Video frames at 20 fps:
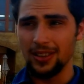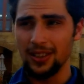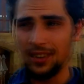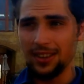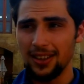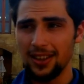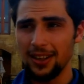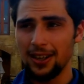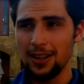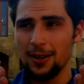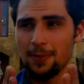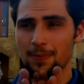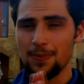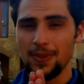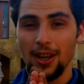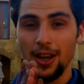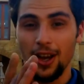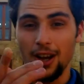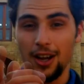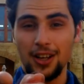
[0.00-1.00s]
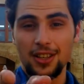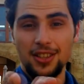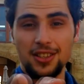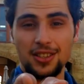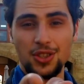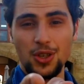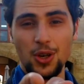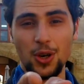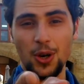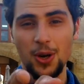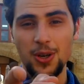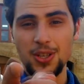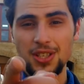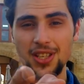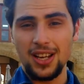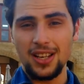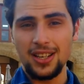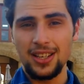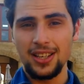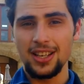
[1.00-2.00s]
Um, Sogo Sun